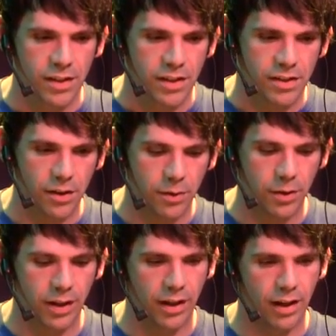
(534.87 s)
So
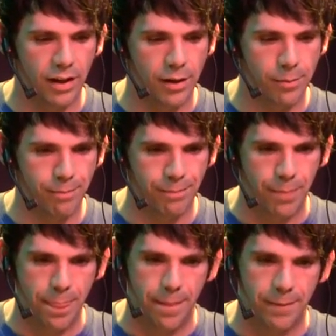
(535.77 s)

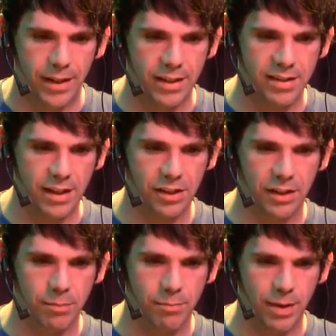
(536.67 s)
in this
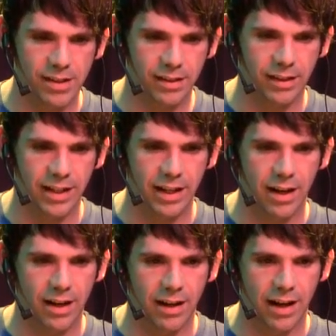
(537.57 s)
session, basically,
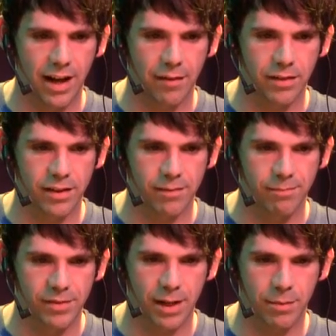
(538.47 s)
I have the
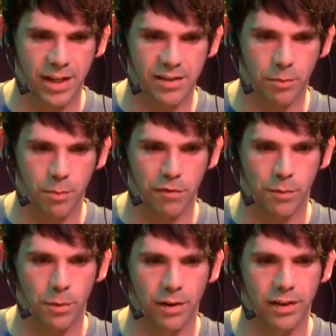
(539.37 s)
same things that were
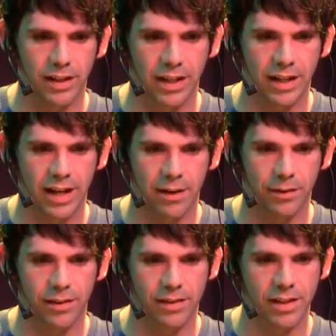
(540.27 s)
before, and now
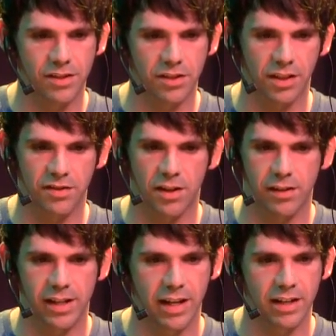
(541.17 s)
that it's just
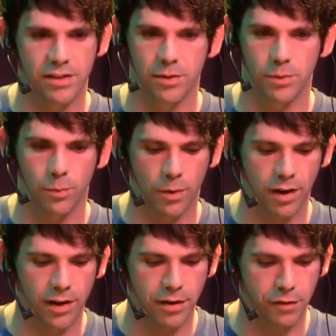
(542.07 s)
consolidated into one audio